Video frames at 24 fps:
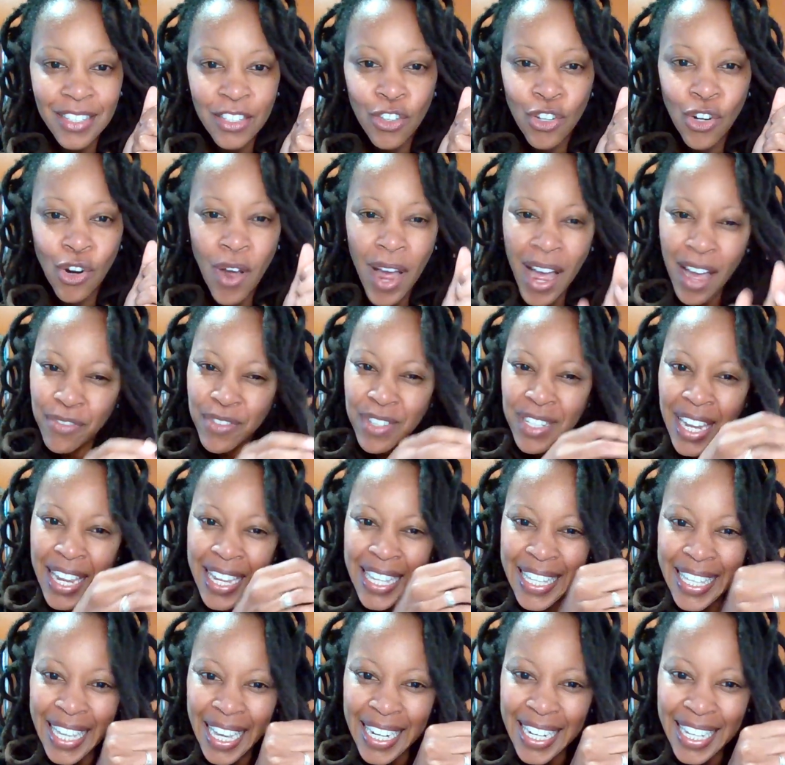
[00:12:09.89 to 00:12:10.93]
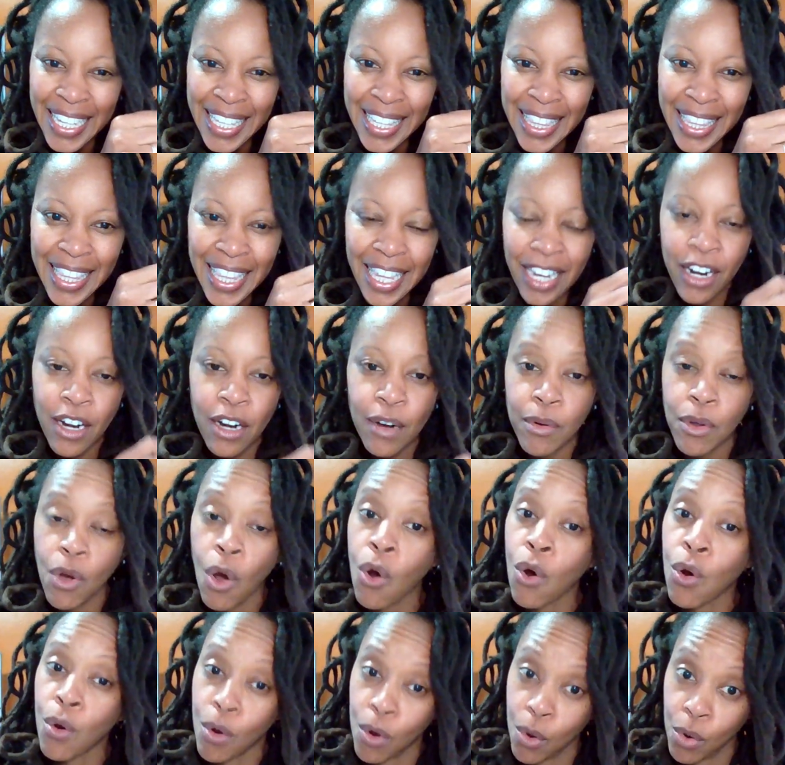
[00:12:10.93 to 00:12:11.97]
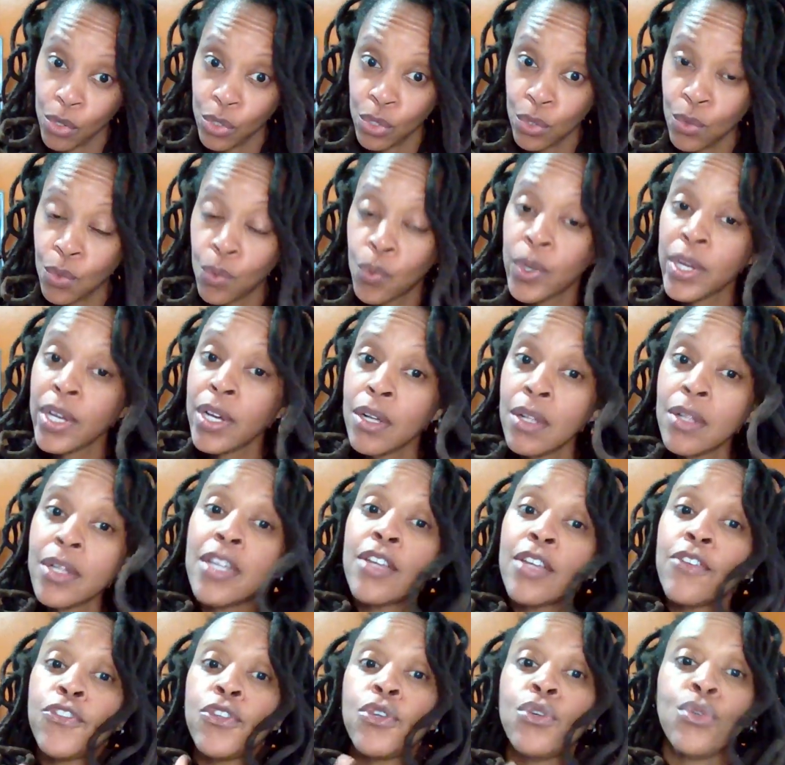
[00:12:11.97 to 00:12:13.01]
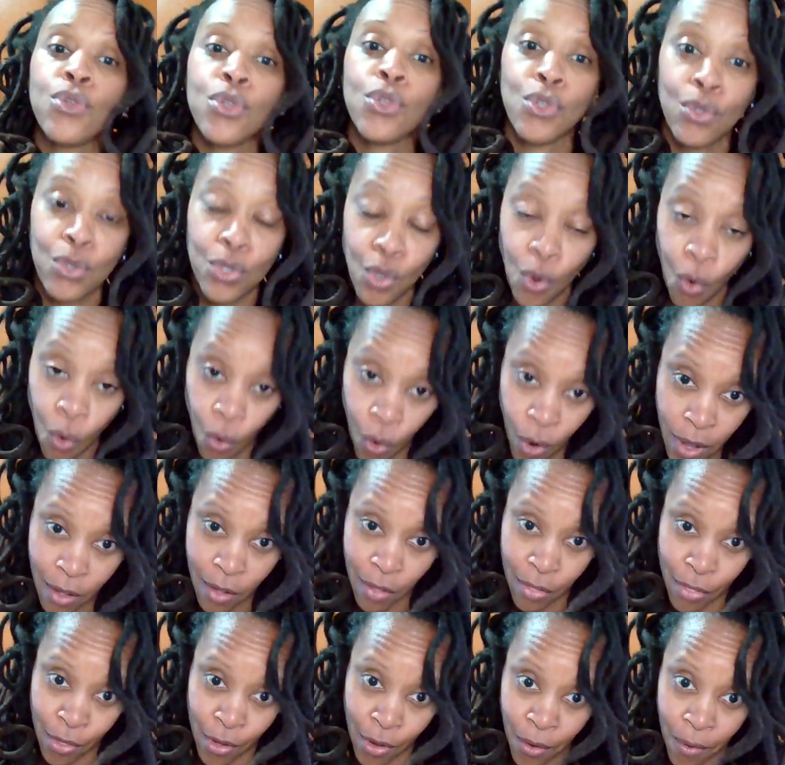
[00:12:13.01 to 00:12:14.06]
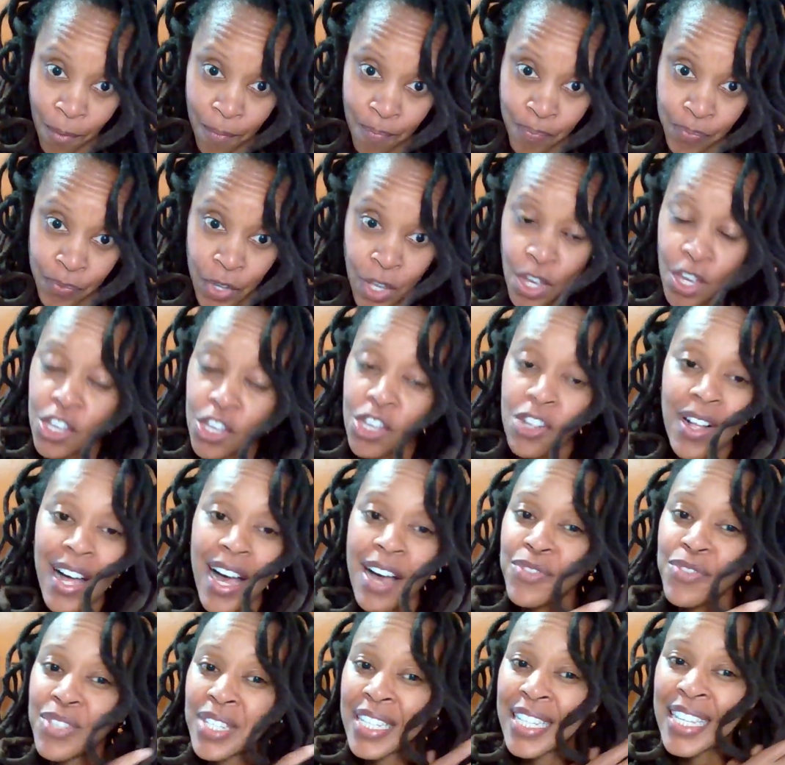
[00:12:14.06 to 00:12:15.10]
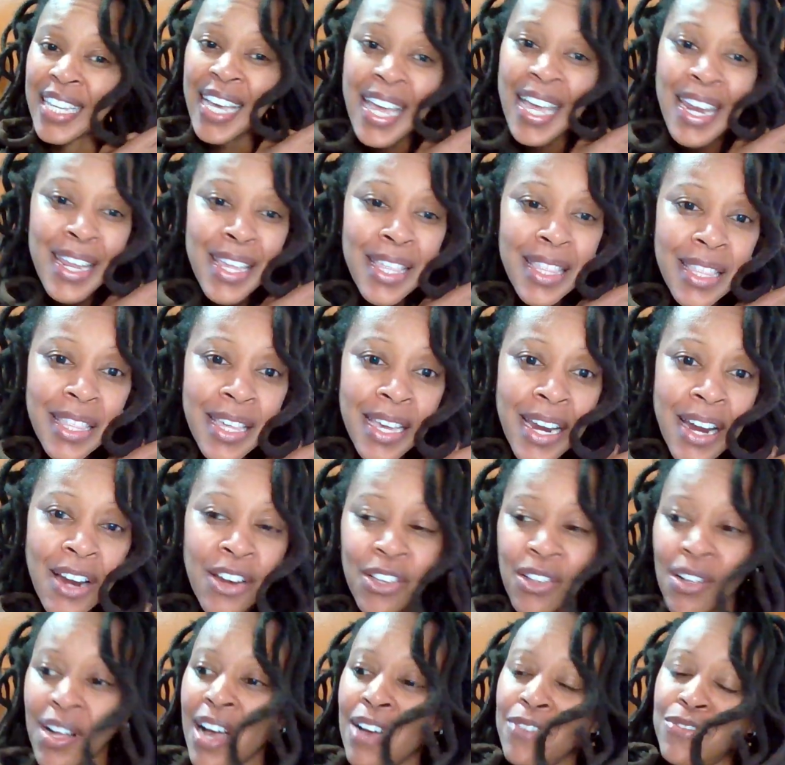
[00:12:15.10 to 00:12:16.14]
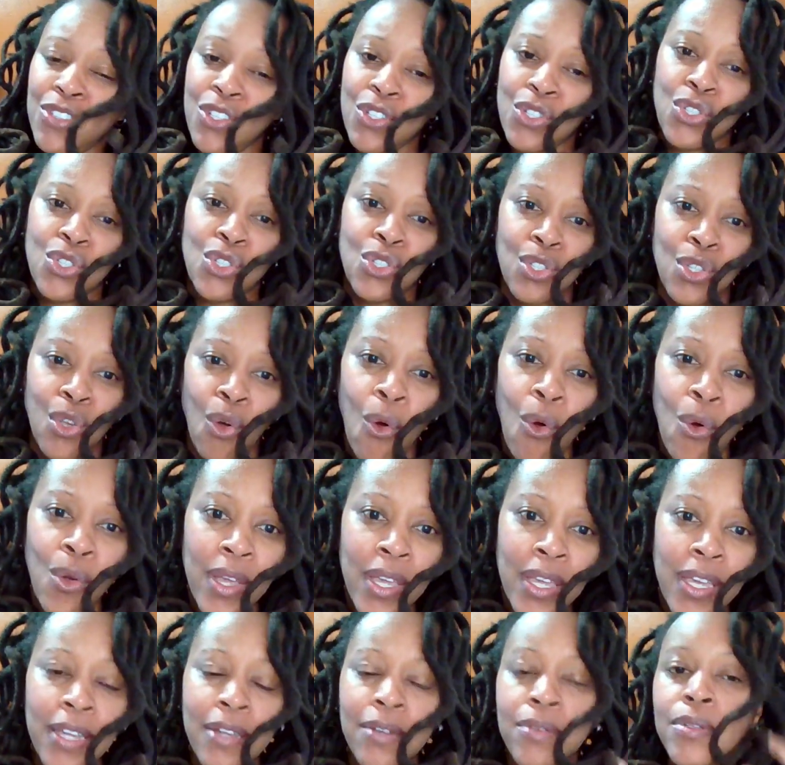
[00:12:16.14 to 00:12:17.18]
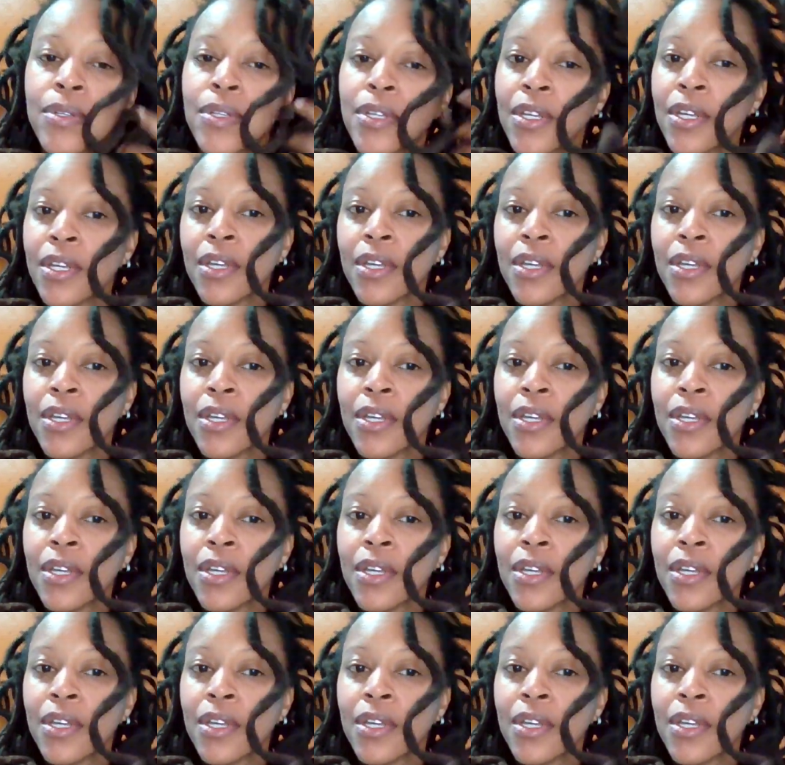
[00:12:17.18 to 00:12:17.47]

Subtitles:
You don't have to like get in there. Oh, you will if you use oil though. You'll have to get in there, you'll have to soak it.